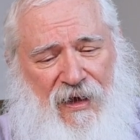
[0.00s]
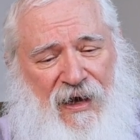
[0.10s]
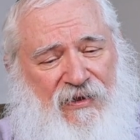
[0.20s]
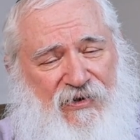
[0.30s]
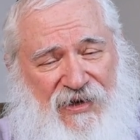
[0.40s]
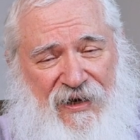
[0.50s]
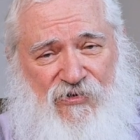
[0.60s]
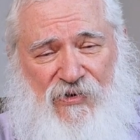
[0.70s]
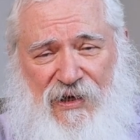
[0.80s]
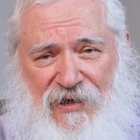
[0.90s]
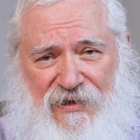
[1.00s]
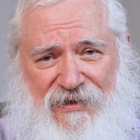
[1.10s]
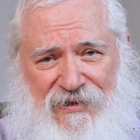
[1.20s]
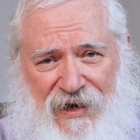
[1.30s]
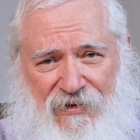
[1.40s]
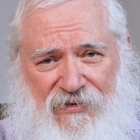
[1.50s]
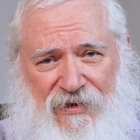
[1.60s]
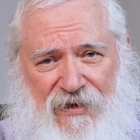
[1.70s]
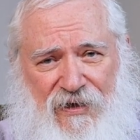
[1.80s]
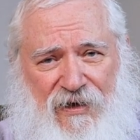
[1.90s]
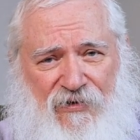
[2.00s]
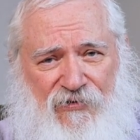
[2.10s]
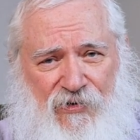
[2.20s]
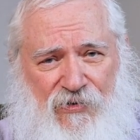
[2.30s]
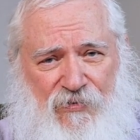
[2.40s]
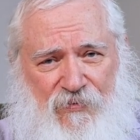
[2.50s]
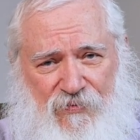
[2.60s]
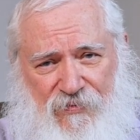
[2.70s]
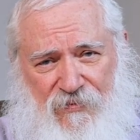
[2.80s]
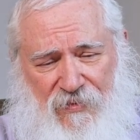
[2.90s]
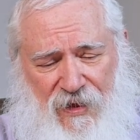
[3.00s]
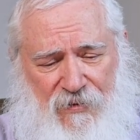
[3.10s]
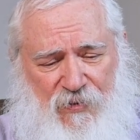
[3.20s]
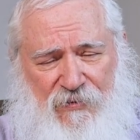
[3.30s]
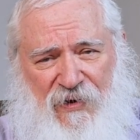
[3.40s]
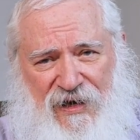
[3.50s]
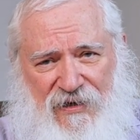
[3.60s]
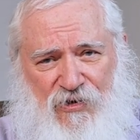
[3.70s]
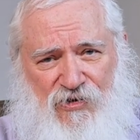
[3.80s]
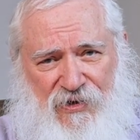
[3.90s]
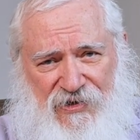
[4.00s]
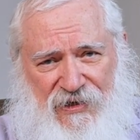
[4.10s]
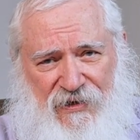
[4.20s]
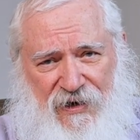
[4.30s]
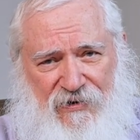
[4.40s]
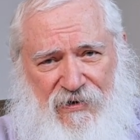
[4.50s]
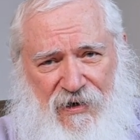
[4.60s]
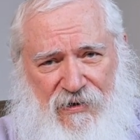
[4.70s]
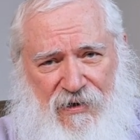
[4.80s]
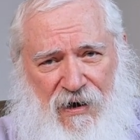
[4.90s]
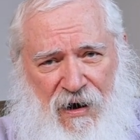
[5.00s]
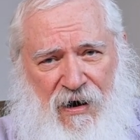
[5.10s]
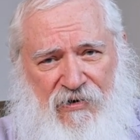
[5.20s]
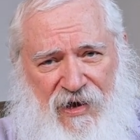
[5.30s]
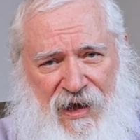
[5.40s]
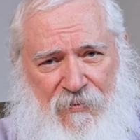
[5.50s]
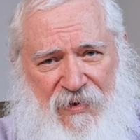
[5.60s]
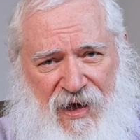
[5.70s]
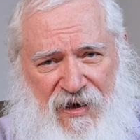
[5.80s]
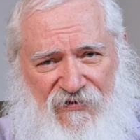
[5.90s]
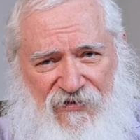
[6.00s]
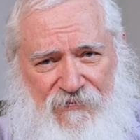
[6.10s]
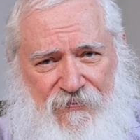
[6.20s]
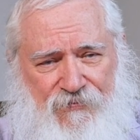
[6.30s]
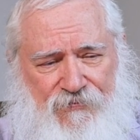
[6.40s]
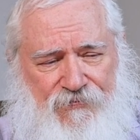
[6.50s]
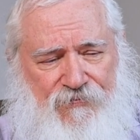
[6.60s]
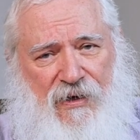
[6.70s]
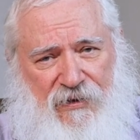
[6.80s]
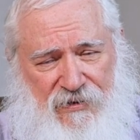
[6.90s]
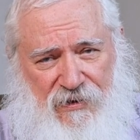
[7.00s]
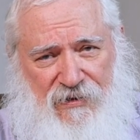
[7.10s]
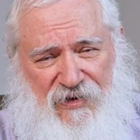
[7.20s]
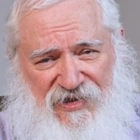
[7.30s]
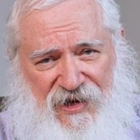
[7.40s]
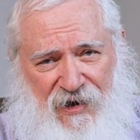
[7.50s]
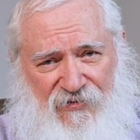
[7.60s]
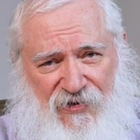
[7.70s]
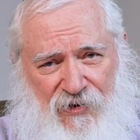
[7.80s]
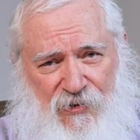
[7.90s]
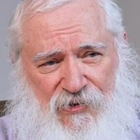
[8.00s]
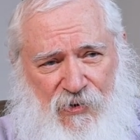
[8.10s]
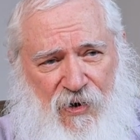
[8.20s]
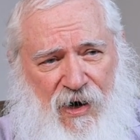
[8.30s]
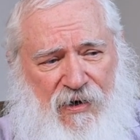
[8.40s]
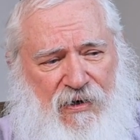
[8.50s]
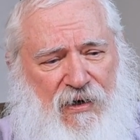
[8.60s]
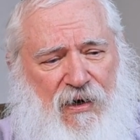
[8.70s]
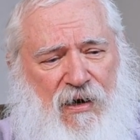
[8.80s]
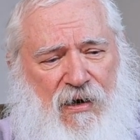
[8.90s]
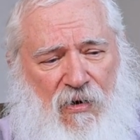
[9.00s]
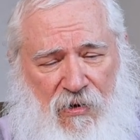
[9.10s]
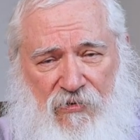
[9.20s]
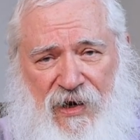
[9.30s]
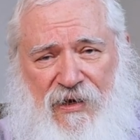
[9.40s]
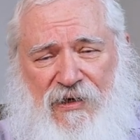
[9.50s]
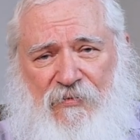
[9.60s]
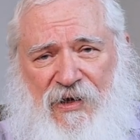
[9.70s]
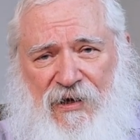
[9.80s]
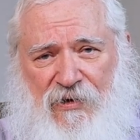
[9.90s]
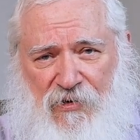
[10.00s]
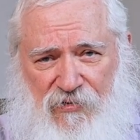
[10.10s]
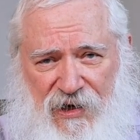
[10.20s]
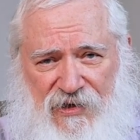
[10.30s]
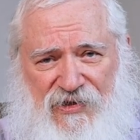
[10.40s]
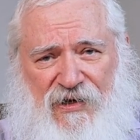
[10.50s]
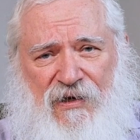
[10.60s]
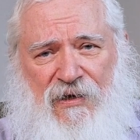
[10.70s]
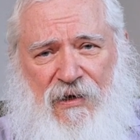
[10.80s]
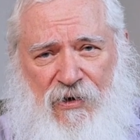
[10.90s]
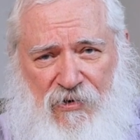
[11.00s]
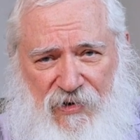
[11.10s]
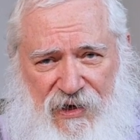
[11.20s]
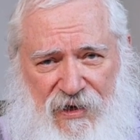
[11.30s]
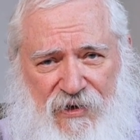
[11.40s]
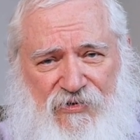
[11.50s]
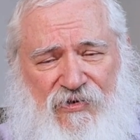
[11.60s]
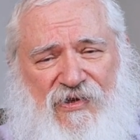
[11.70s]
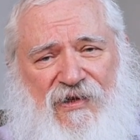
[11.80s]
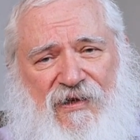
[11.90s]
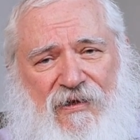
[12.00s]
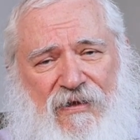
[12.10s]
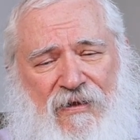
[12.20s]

And there's actually a discount if you put my initials in there, RMF. There's a little discount for those who are already committed, already studying, already interested.